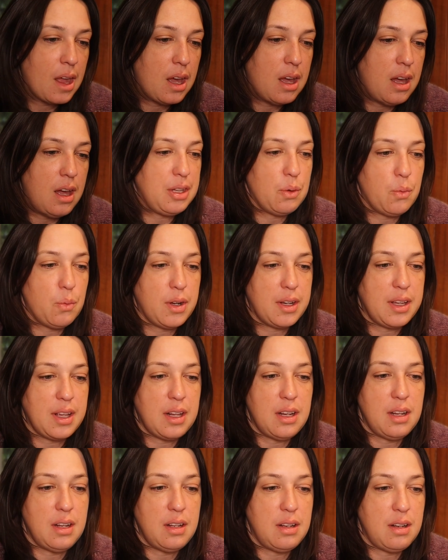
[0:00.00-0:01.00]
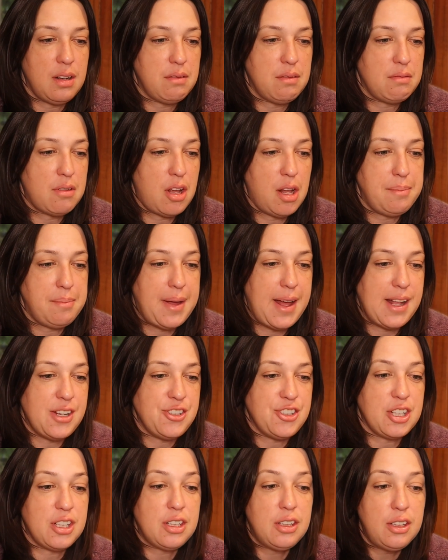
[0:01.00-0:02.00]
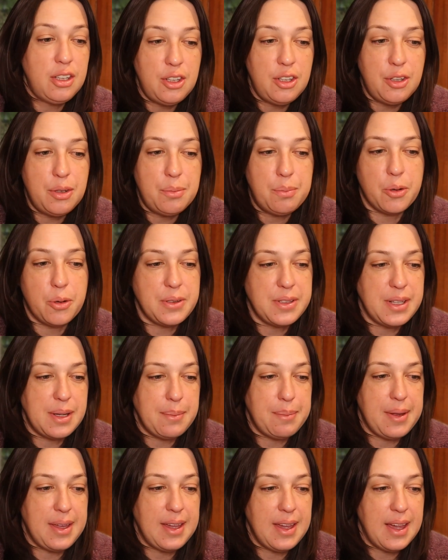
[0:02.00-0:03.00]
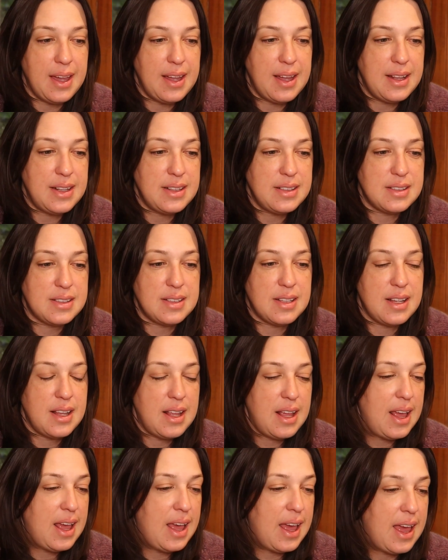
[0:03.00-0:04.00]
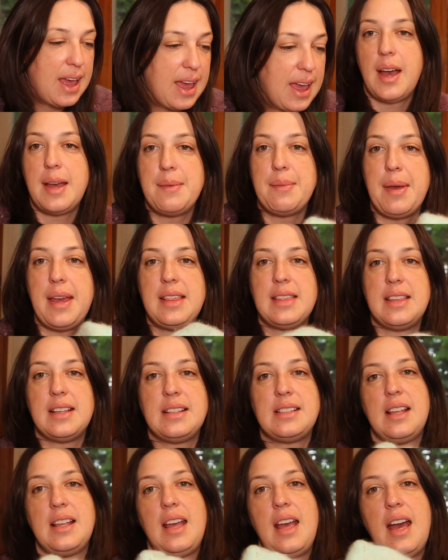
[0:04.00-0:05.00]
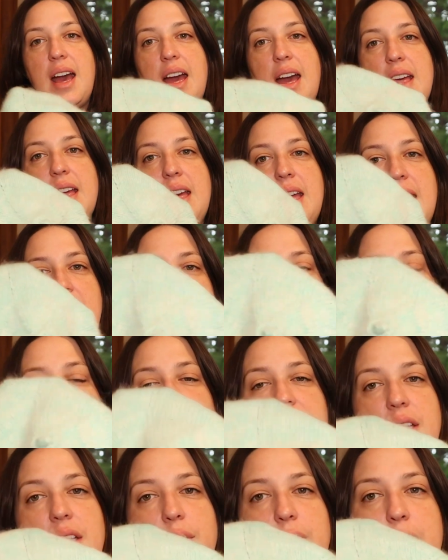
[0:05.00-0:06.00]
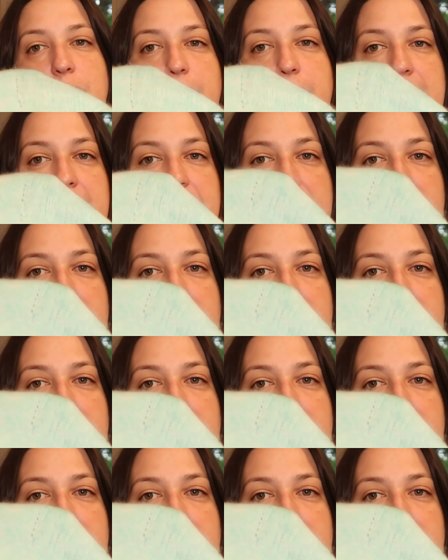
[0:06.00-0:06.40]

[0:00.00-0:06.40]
You can work it on magic loop or DPNs. And I made this in the fingering weight